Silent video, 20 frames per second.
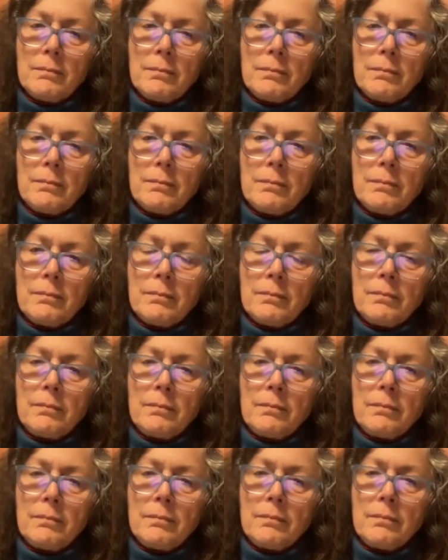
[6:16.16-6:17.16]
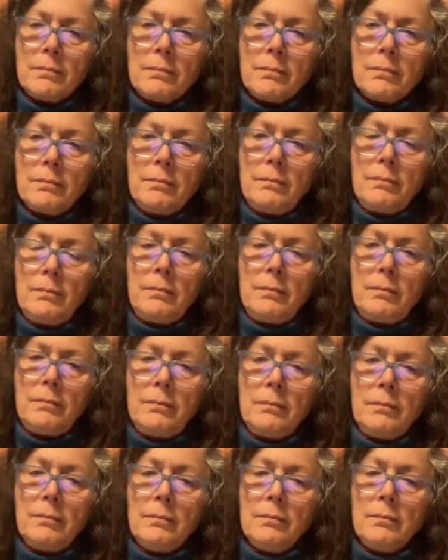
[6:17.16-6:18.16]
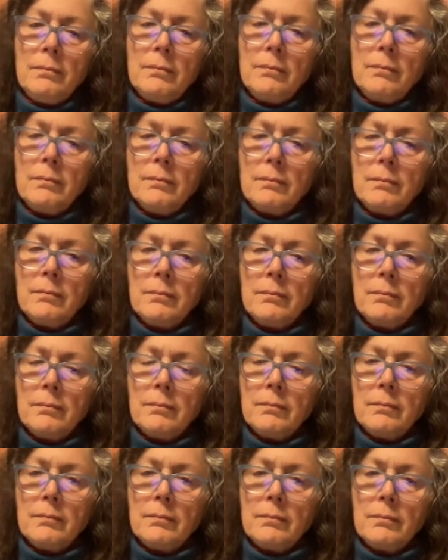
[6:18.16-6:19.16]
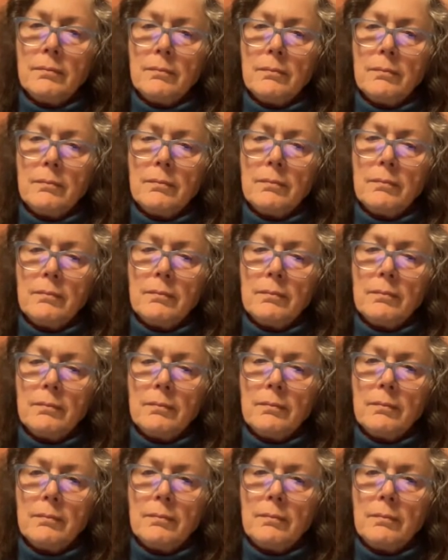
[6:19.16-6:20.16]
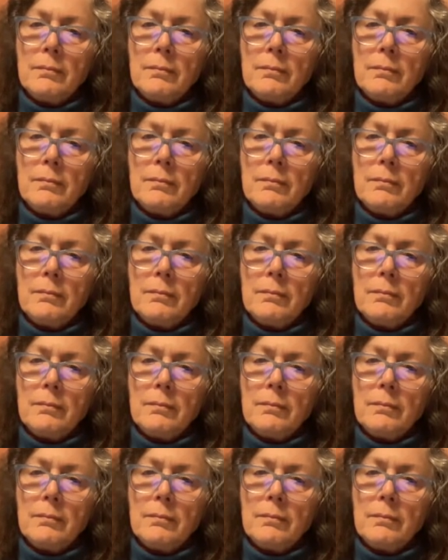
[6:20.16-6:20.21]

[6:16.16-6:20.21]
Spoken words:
The person shown says nothing.